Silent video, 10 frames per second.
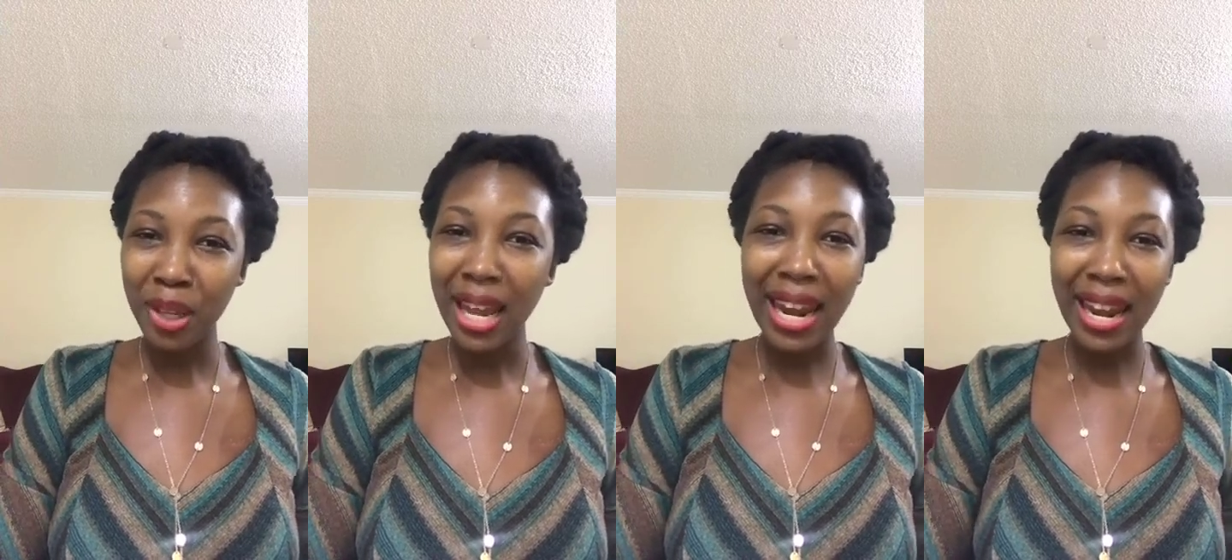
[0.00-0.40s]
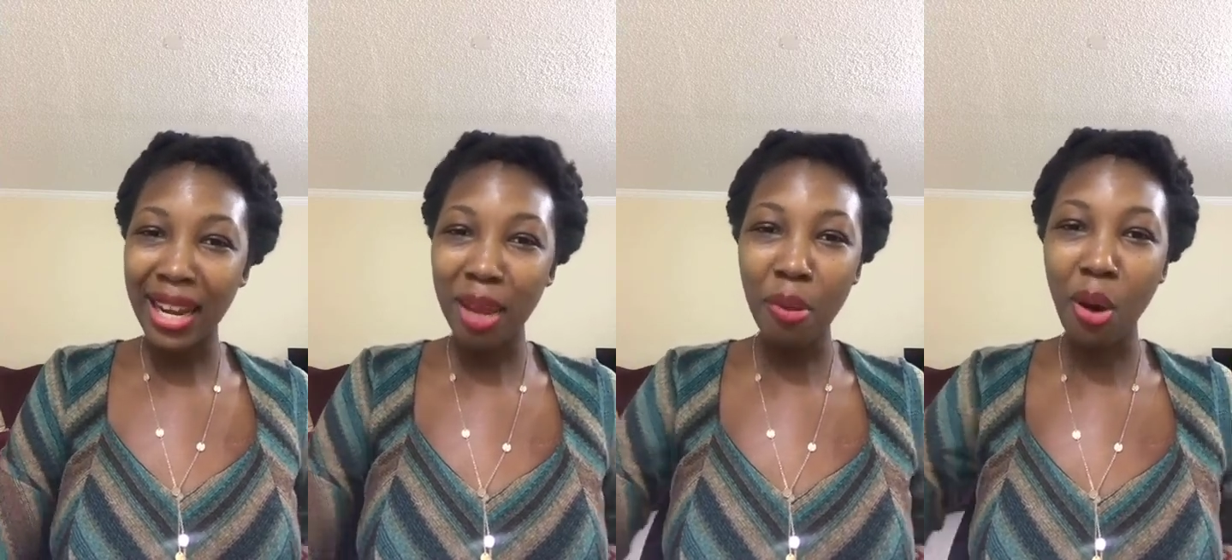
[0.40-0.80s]
Let
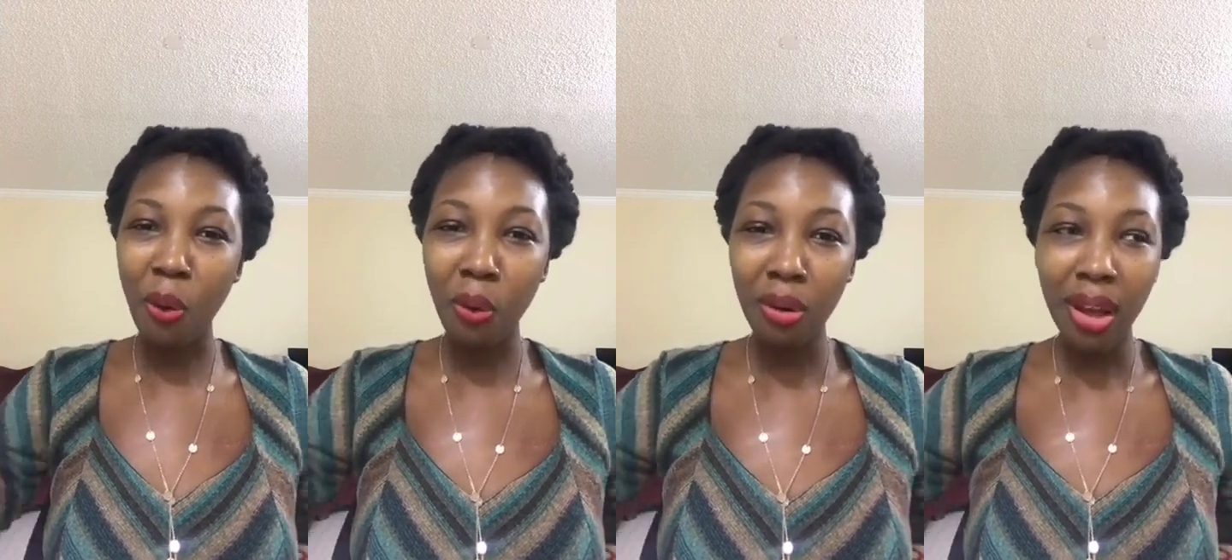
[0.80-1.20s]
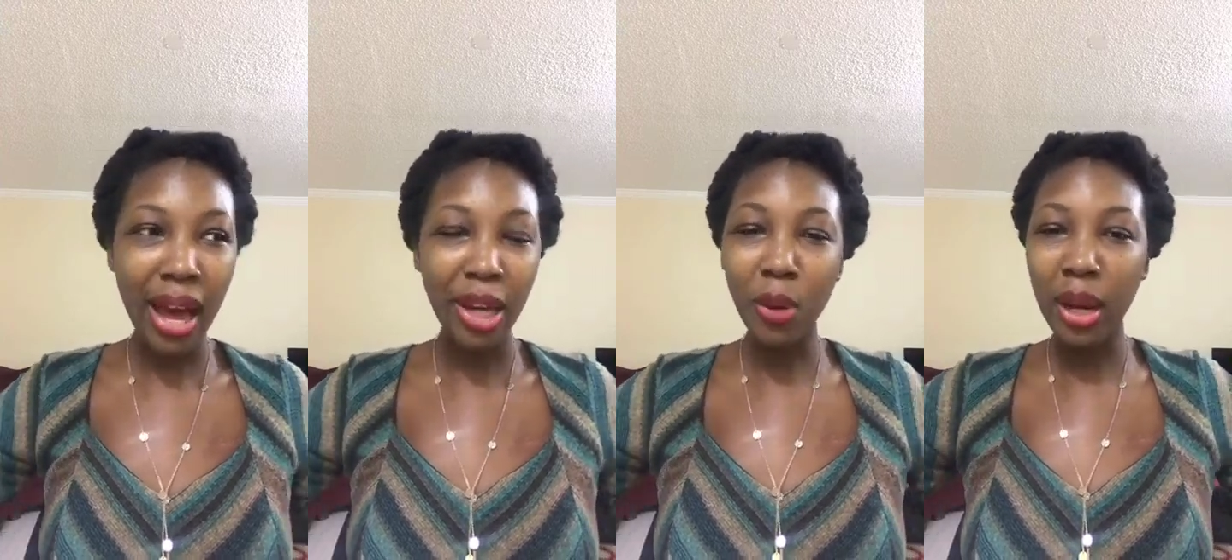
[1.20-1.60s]
him go,
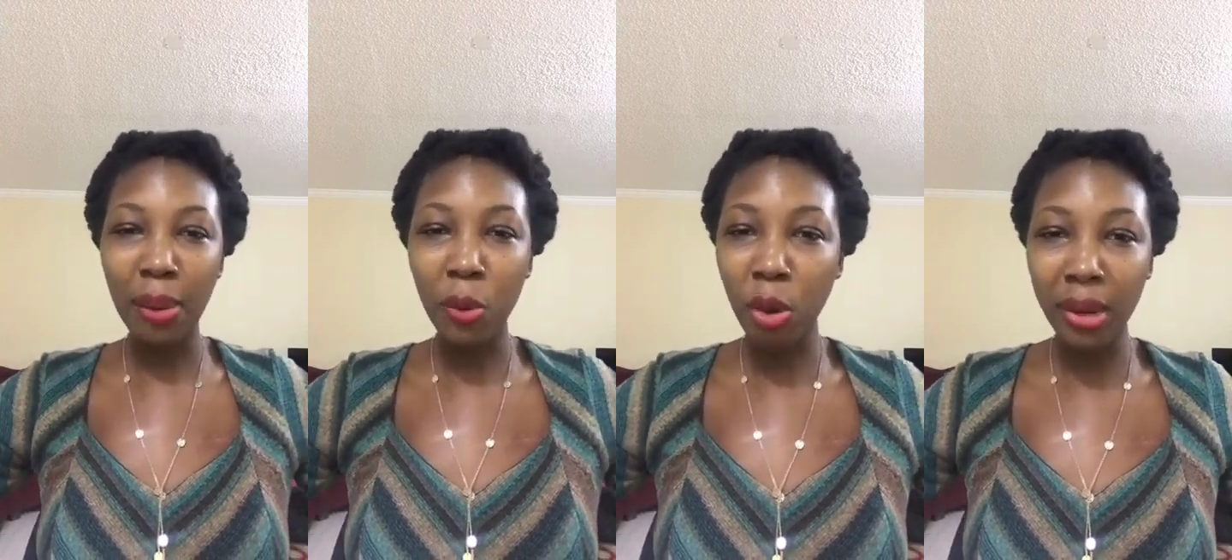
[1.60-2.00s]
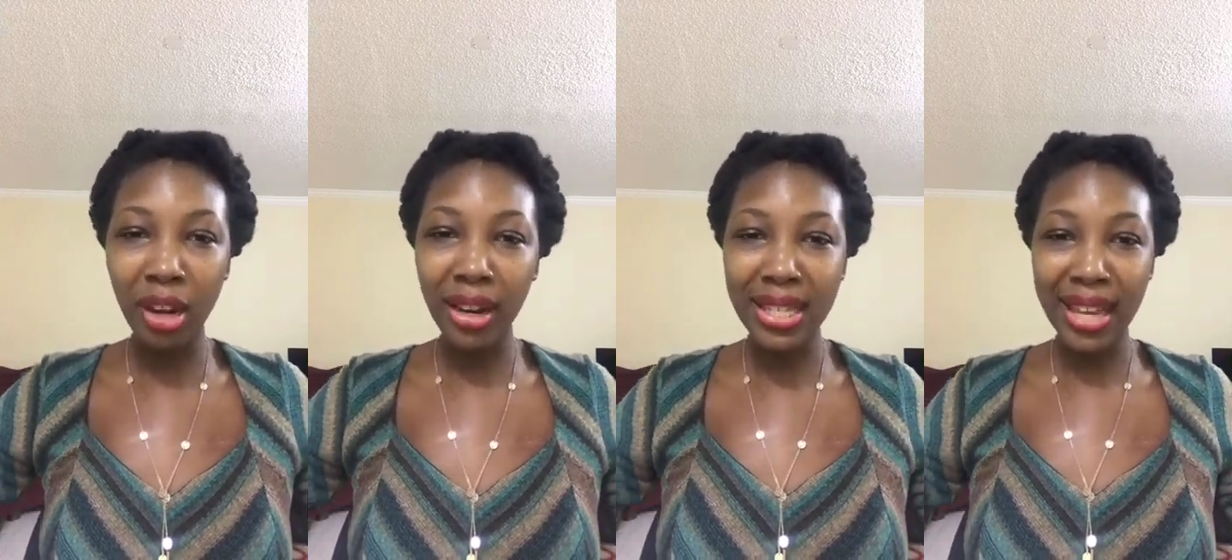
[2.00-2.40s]
and you and him go be
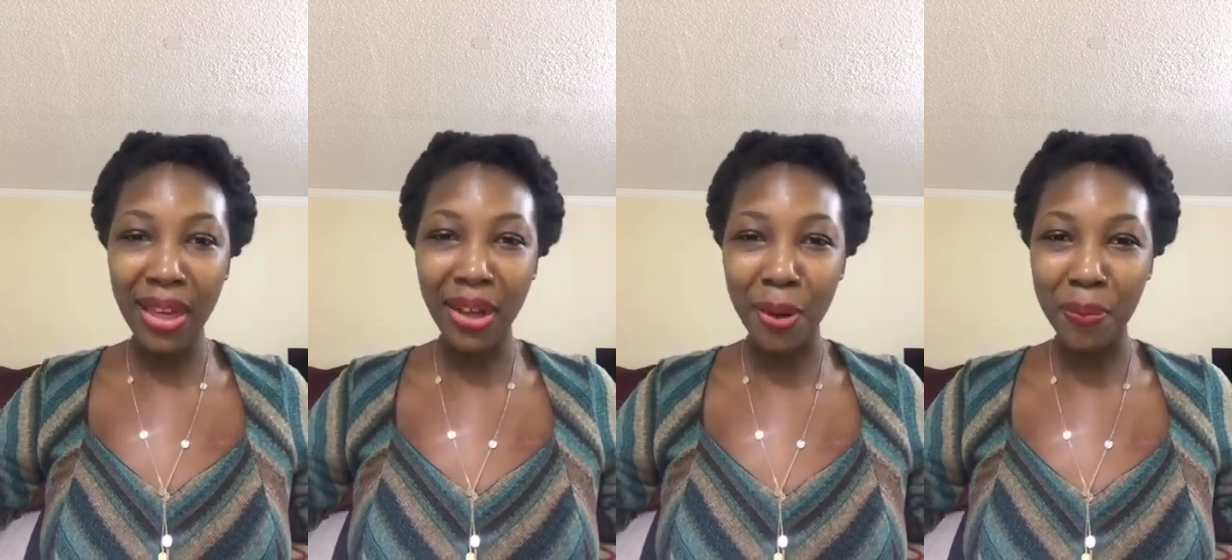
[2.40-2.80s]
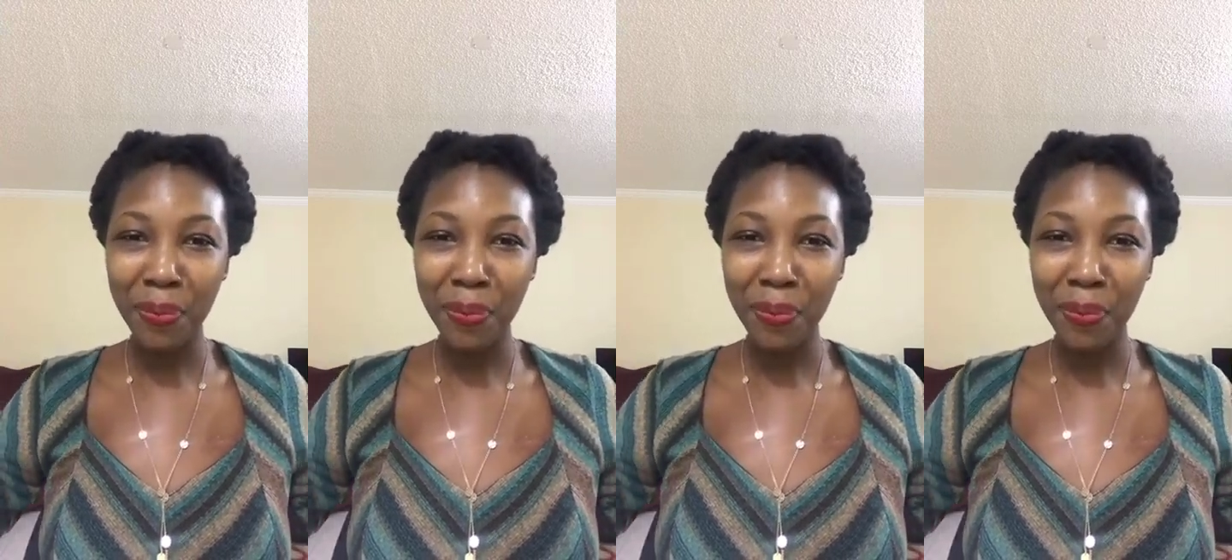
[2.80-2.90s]
great together,